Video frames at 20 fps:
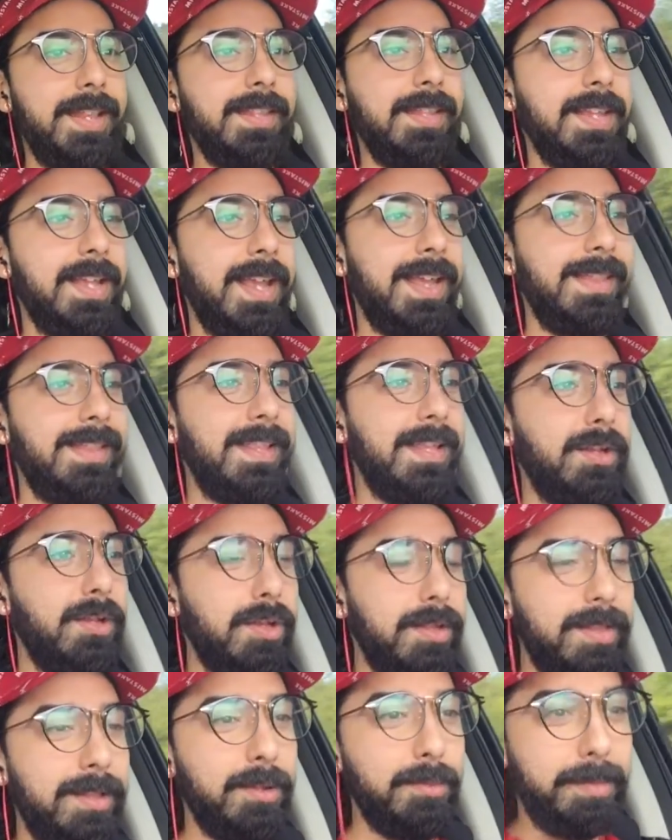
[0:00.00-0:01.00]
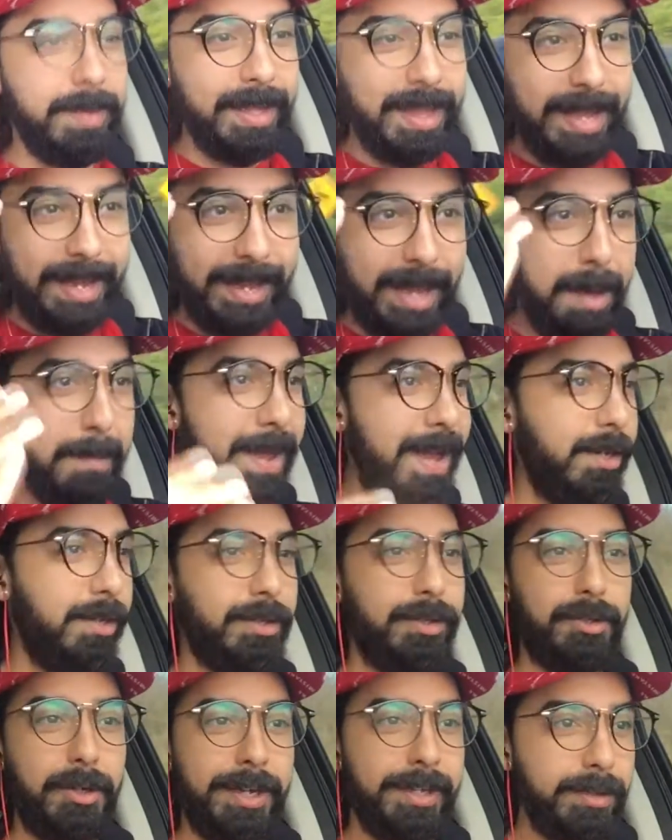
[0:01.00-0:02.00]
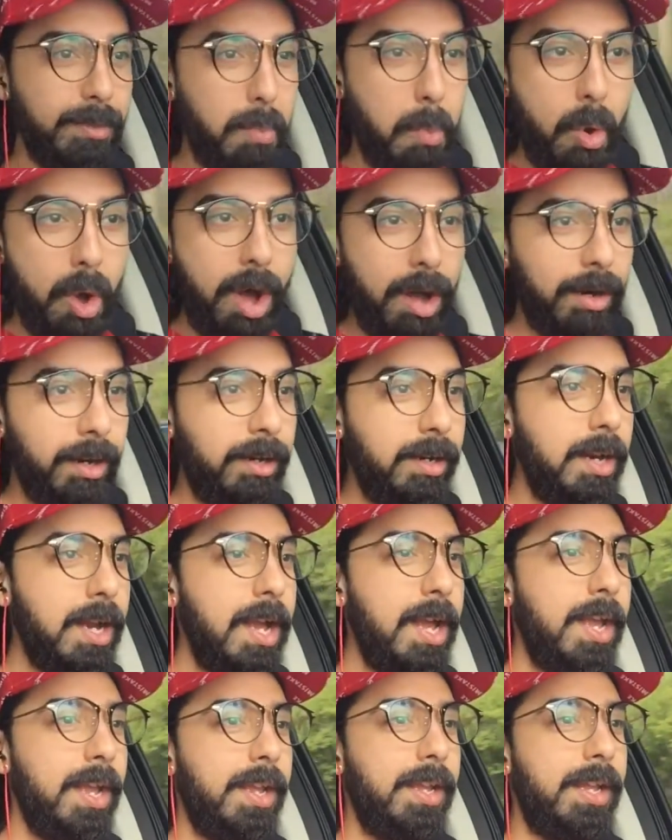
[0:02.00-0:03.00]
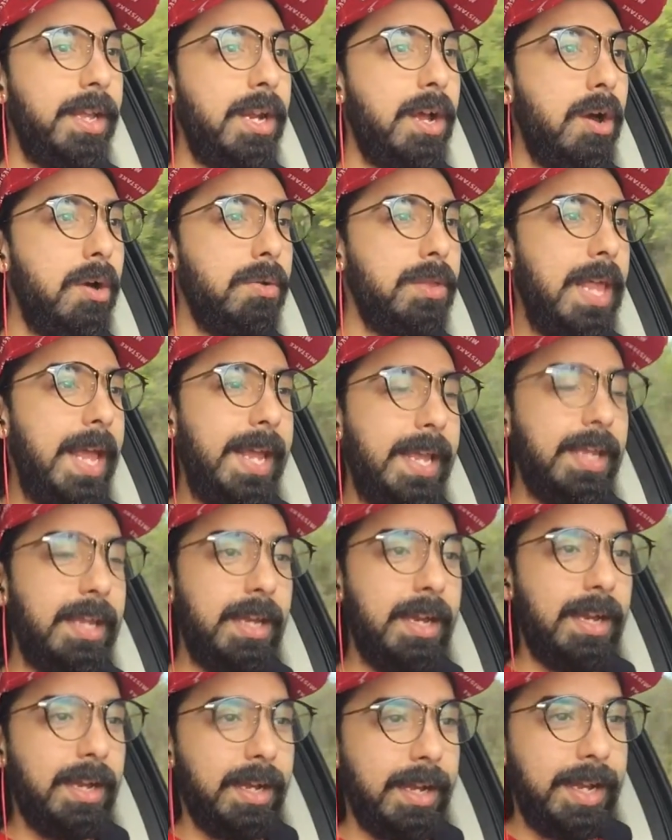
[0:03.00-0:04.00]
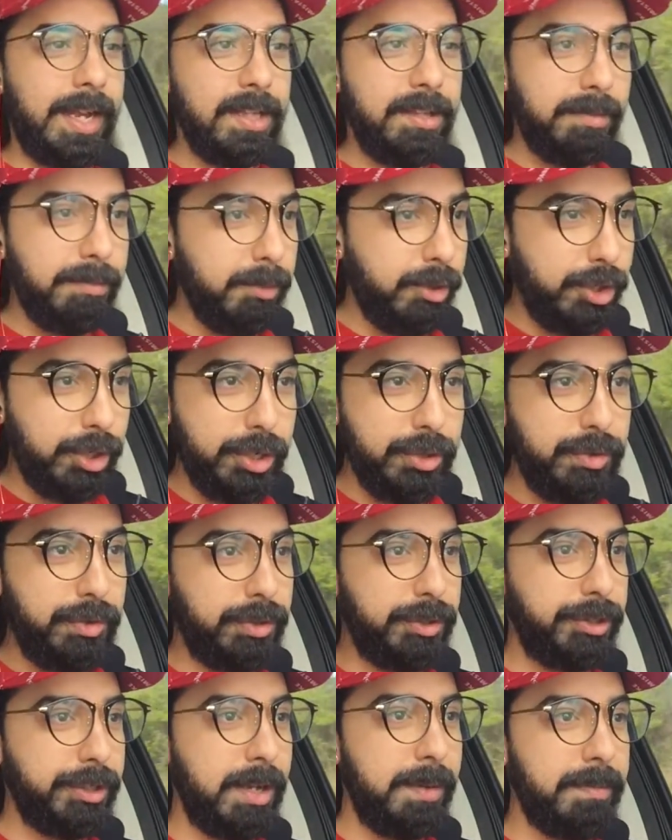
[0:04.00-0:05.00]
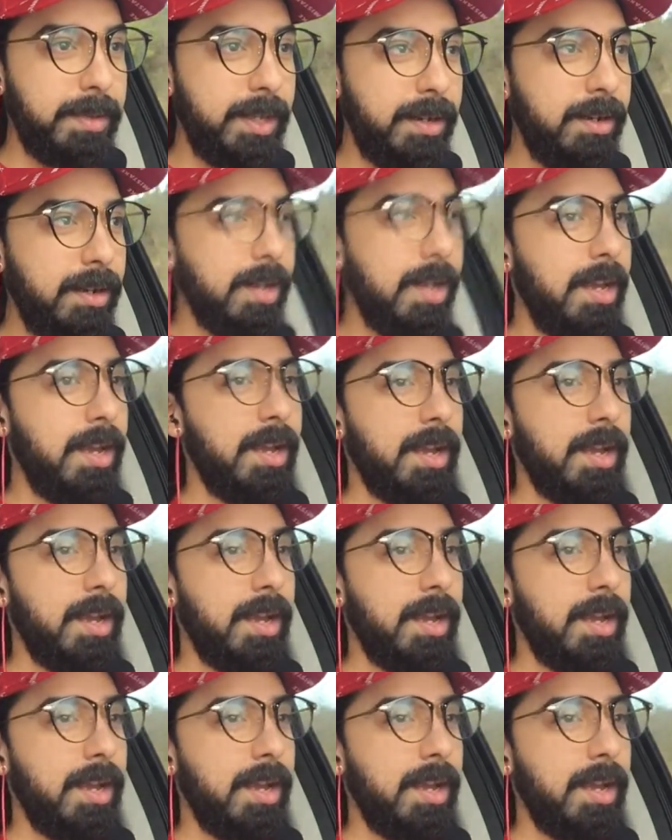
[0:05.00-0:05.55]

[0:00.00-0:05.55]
And the, and they'll they'll be like, yeah, man, just drink some water, you know, like uh, get some juice or something,